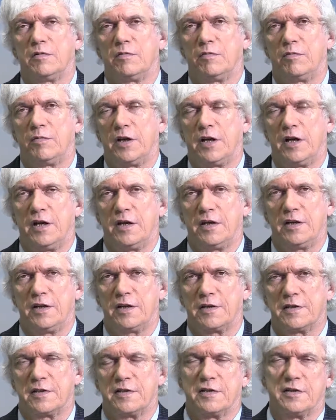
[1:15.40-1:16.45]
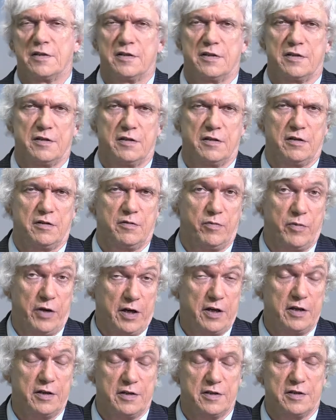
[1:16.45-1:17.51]
mechanics and
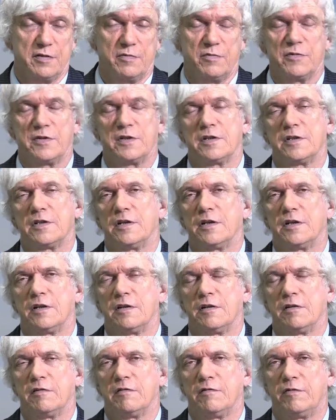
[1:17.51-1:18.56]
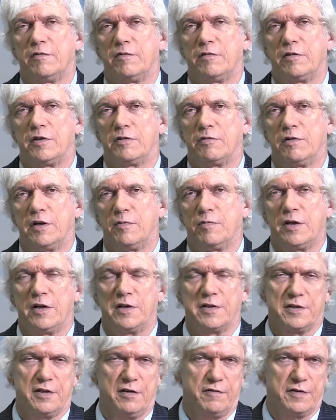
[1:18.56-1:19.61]
mechanisms for a trade
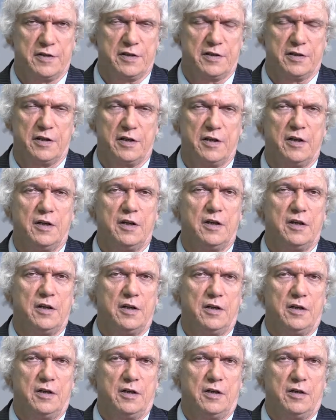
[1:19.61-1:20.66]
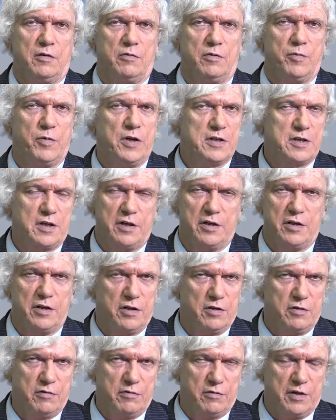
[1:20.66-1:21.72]
balance deficit. We basically
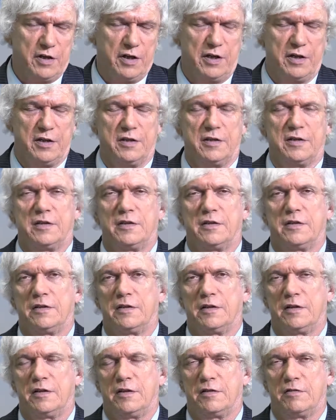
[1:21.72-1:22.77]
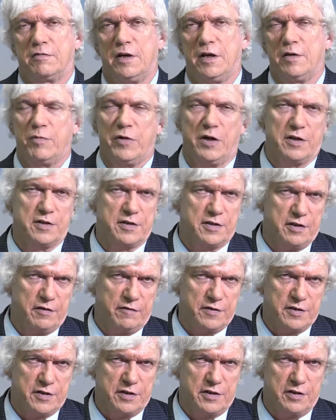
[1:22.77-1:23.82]
know that trade balance
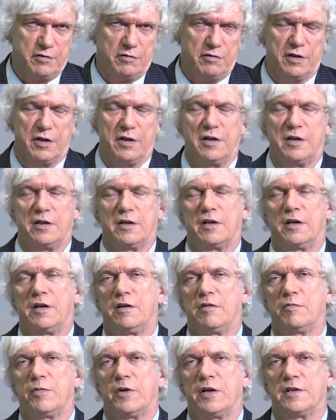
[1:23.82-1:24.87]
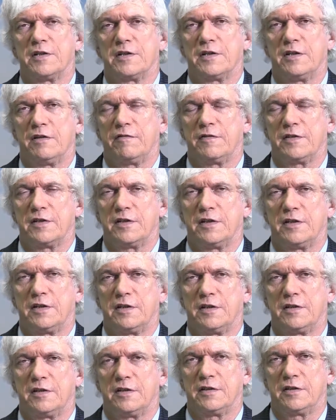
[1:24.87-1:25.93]
deficit or account-account balance
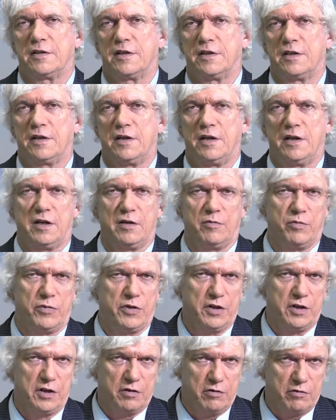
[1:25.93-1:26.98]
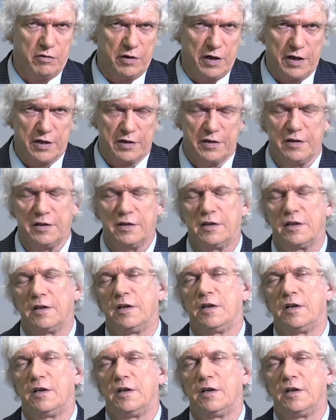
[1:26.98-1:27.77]
deficit can be corrected